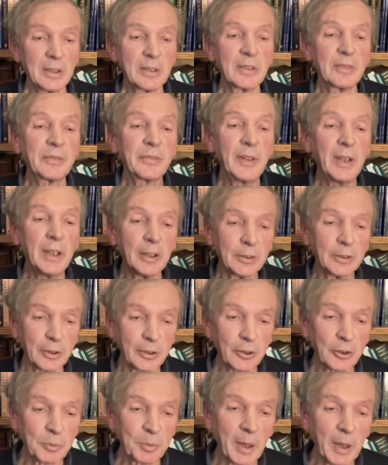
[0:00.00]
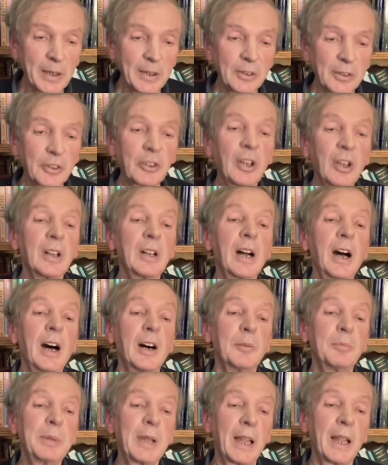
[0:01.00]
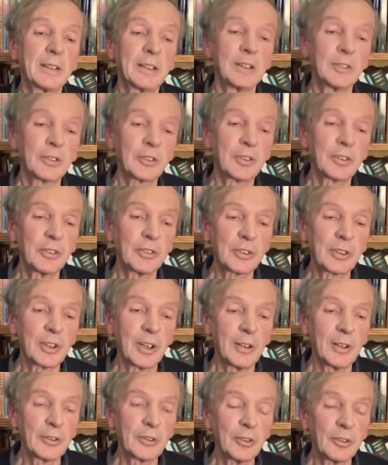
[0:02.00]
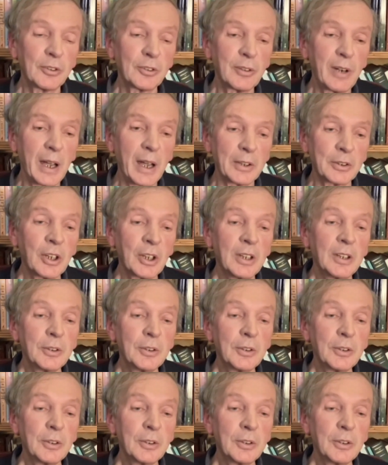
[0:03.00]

The field explains how planets and stars interact.